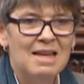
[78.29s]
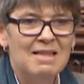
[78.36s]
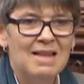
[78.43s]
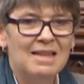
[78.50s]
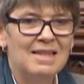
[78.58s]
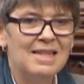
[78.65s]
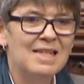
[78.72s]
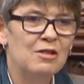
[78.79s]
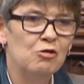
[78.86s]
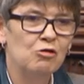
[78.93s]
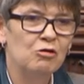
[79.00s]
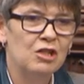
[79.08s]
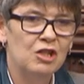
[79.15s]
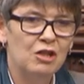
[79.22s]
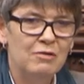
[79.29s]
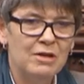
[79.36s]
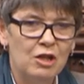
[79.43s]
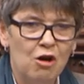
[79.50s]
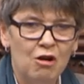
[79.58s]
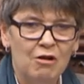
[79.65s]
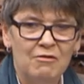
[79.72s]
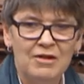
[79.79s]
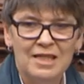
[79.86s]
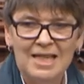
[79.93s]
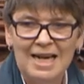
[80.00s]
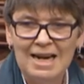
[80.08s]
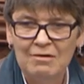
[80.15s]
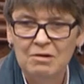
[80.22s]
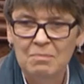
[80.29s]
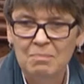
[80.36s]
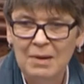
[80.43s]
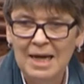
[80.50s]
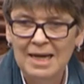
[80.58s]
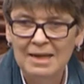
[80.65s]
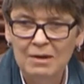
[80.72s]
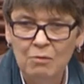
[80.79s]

that this is all to do with Oliver Dowden playing